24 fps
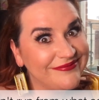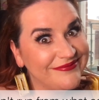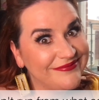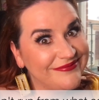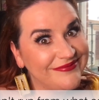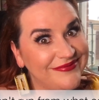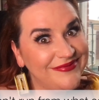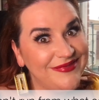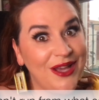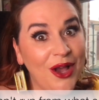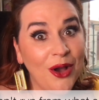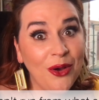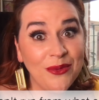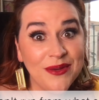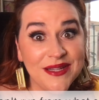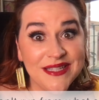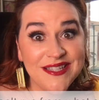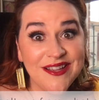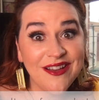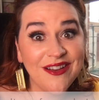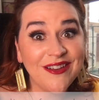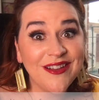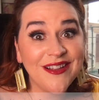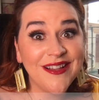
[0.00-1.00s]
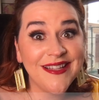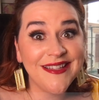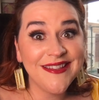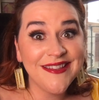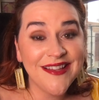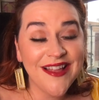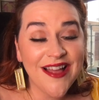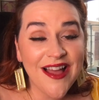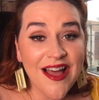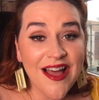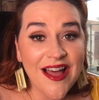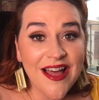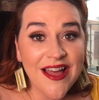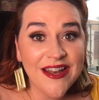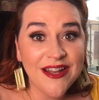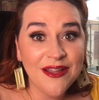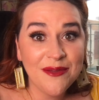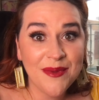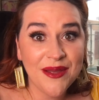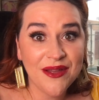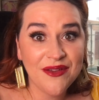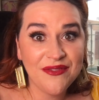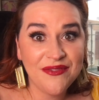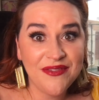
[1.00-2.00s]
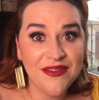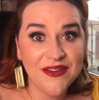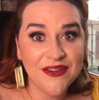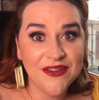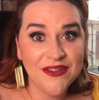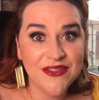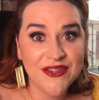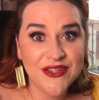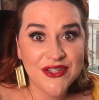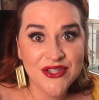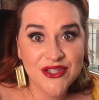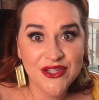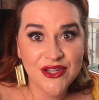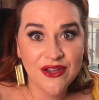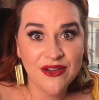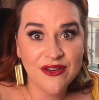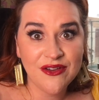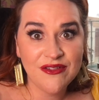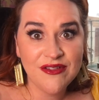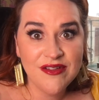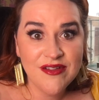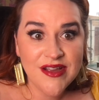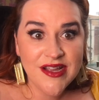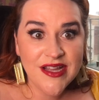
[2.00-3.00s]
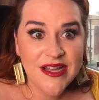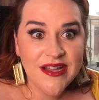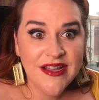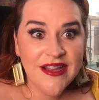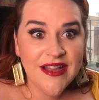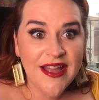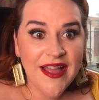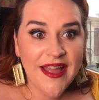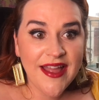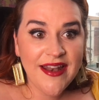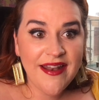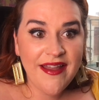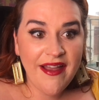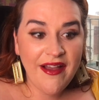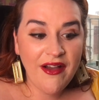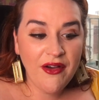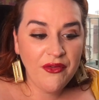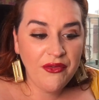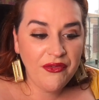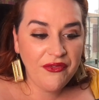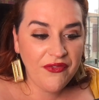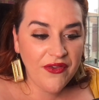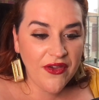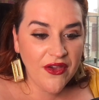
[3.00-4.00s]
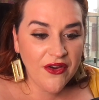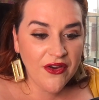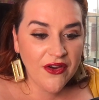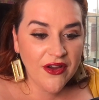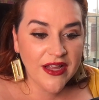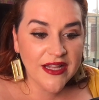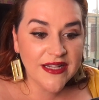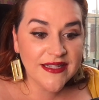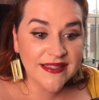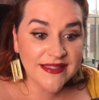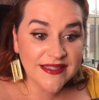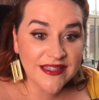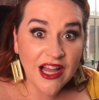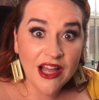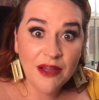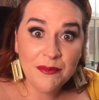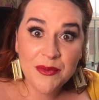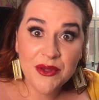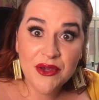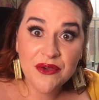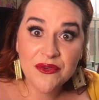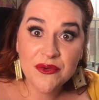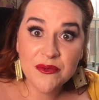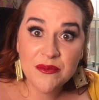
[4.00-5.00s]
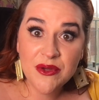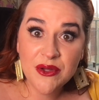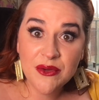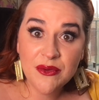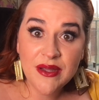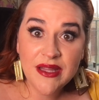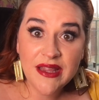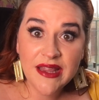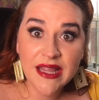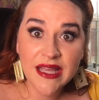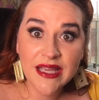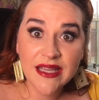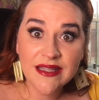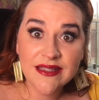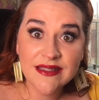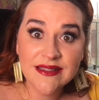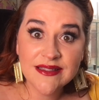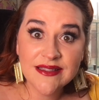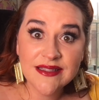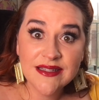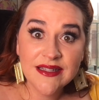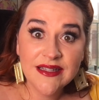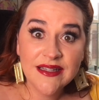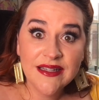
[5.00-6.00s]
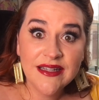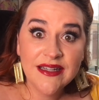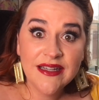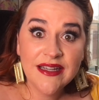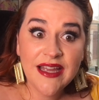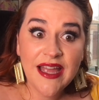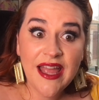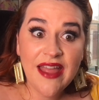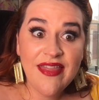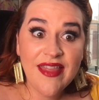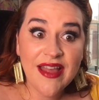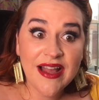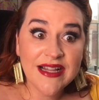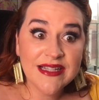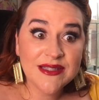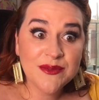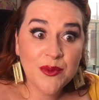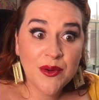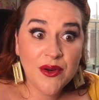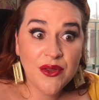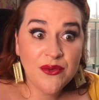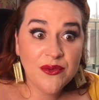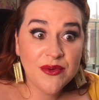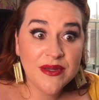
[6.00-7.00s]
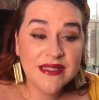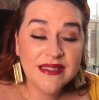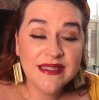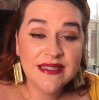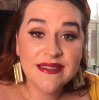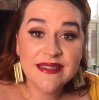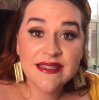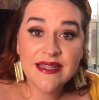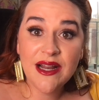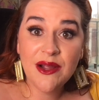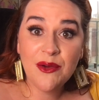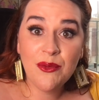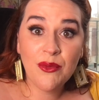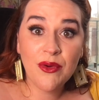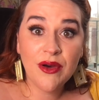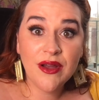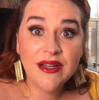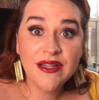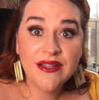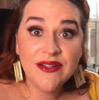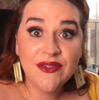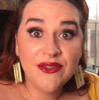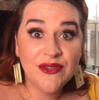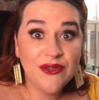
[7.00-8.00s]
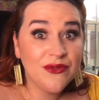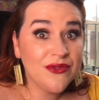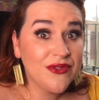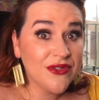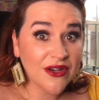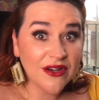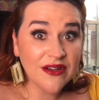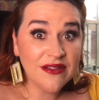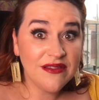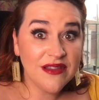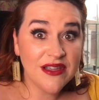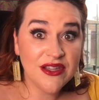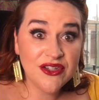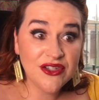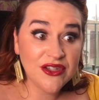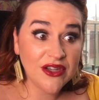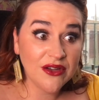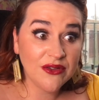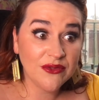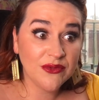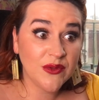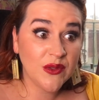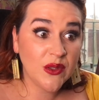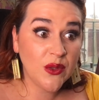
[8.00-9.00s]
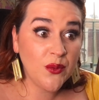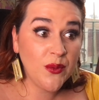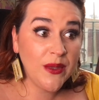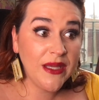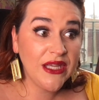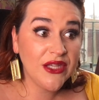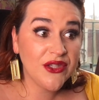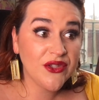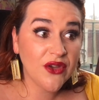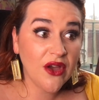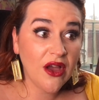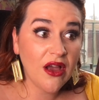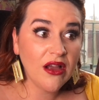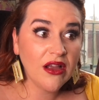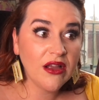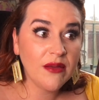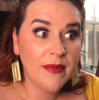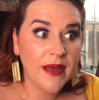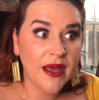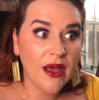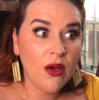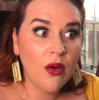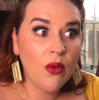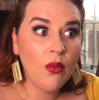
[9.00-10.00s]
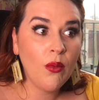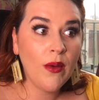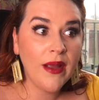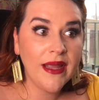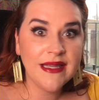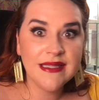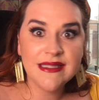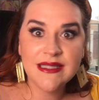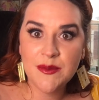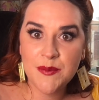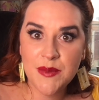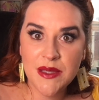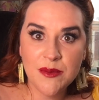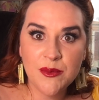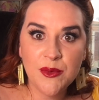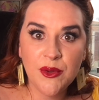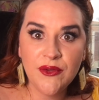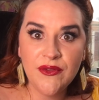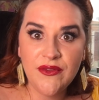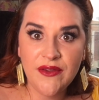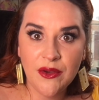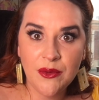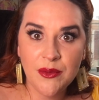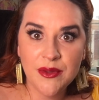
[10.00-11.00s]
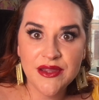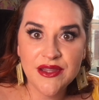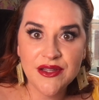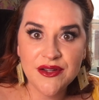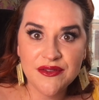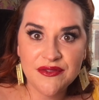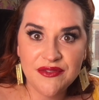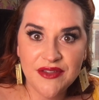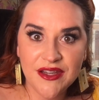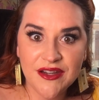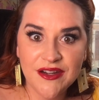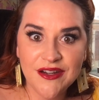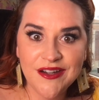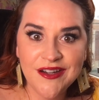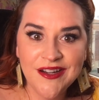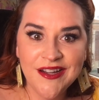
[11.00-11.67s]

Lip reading: Y'all, we talk a lot about fear on this show and how fear can stop you from doing things. And that's one of the reasons that I wanted to start this show, so we could talk about ways that people deal with their fear.